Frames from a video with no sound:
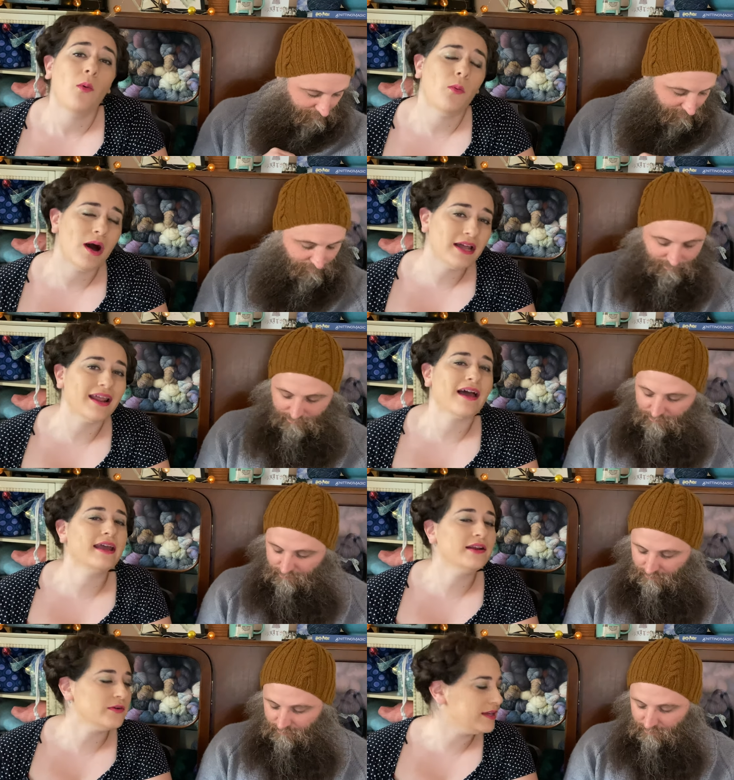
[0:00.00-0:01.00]
Speaker 1: One,
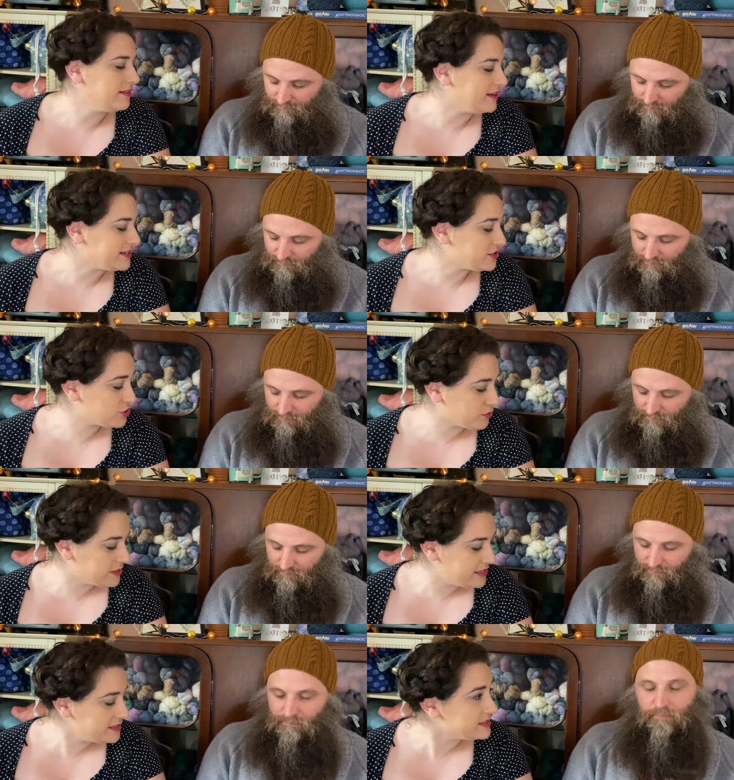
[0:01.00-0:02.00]
I know he likes
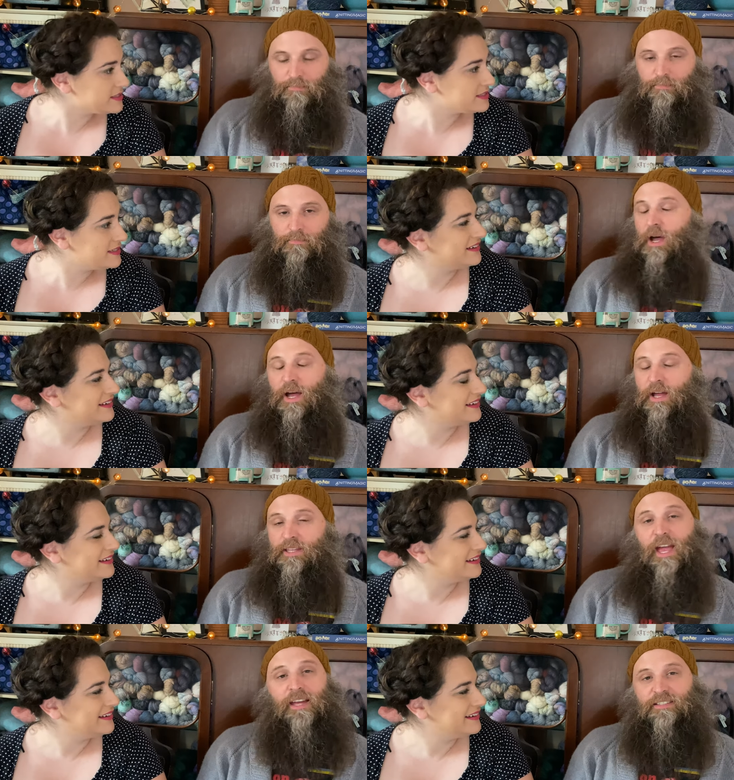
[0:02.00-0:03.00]
trees.
Speaker 2: Uh,
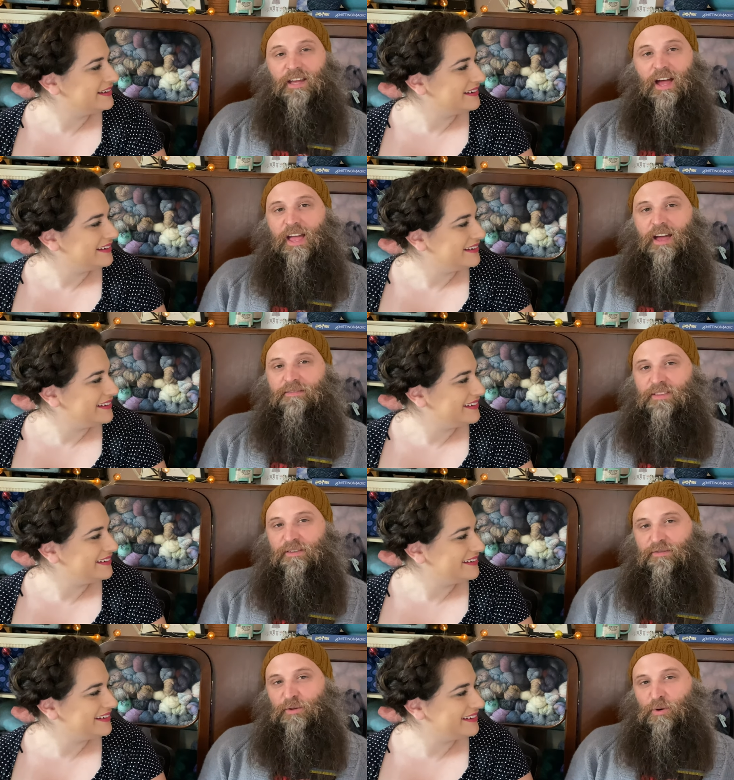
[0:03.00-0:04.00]
yes, I have
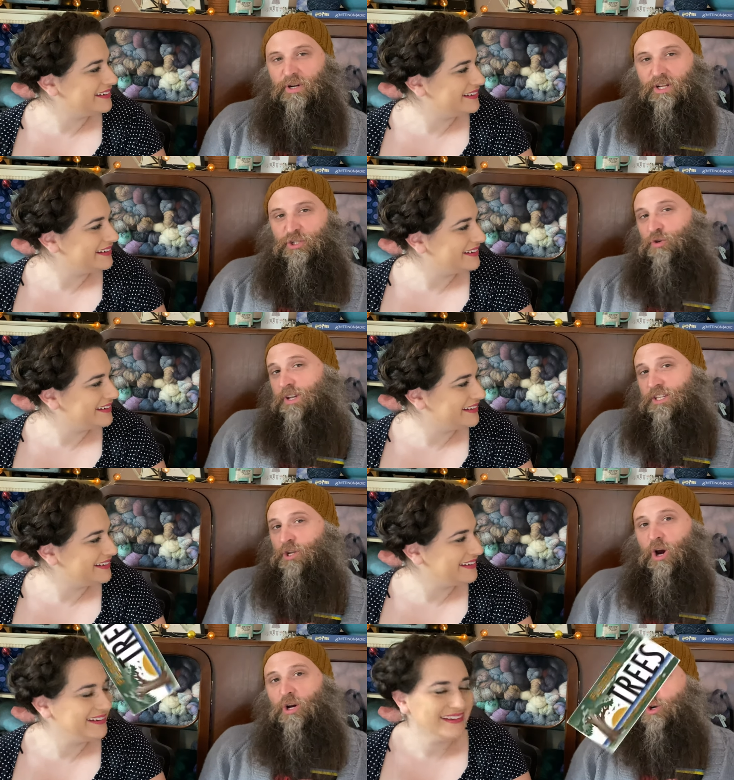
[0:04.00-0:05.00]
the Florida Trees
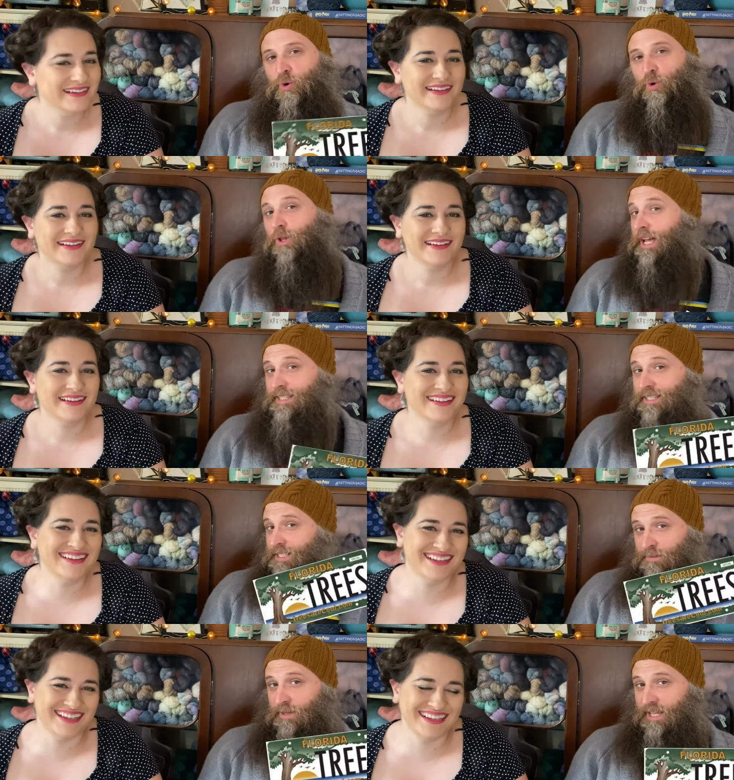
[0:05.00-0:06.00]
Are Cool
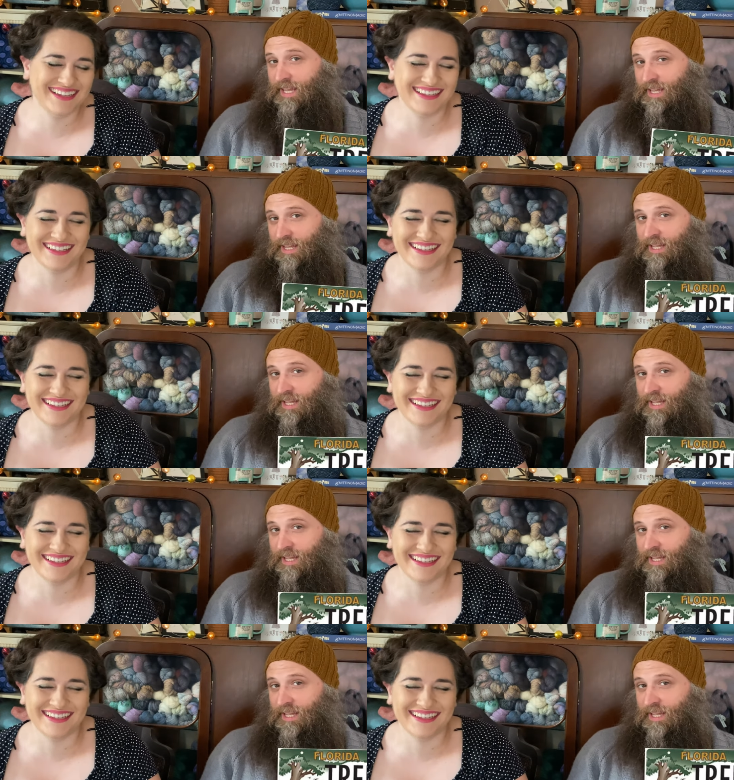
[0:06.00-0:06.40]
license plate.